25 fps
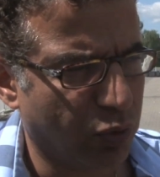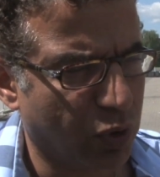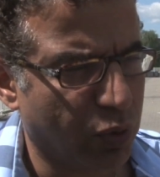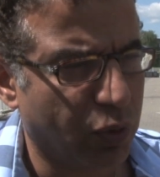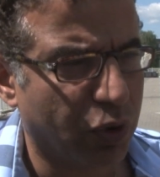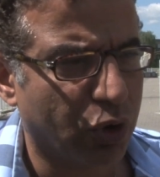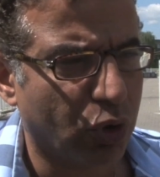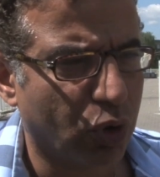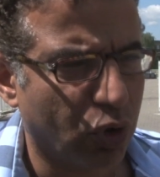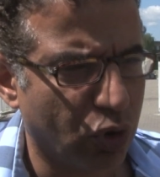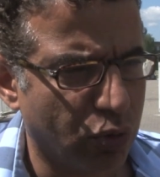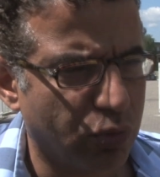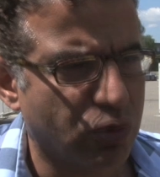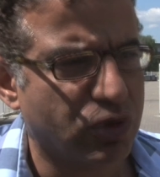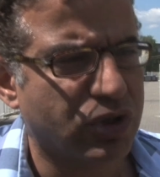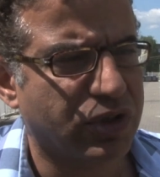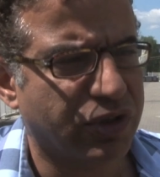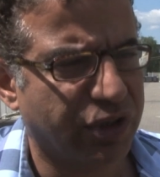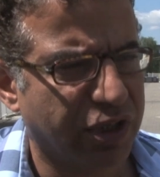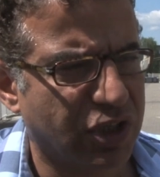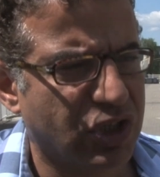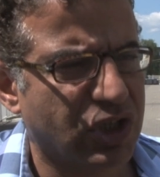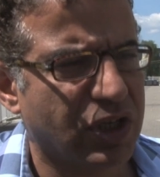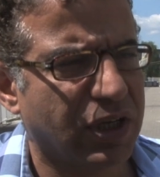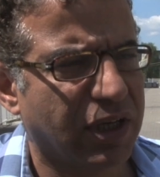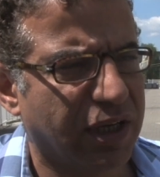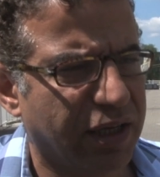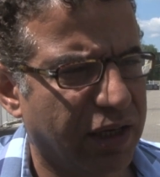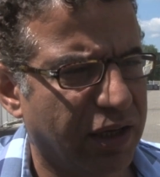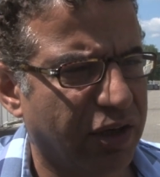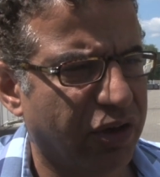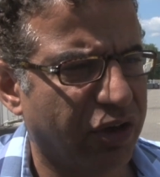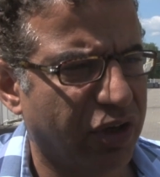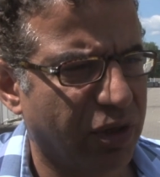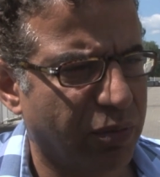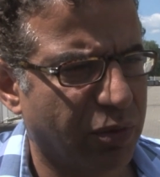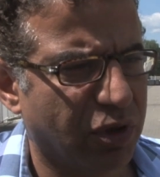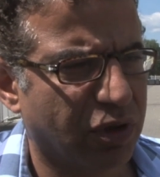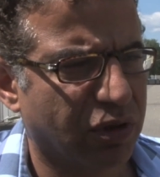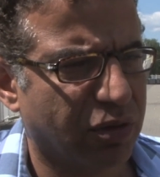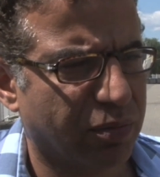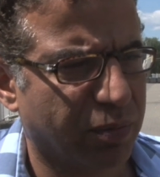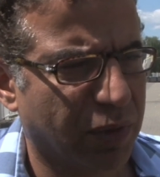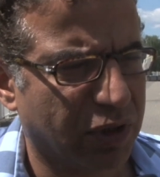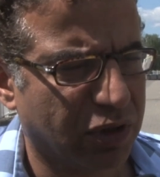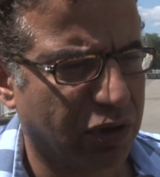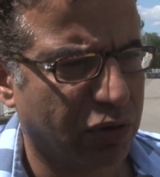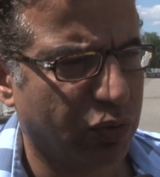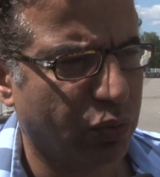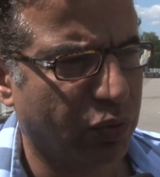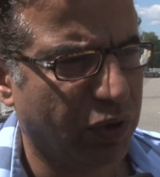We were almost reaching an agreement, but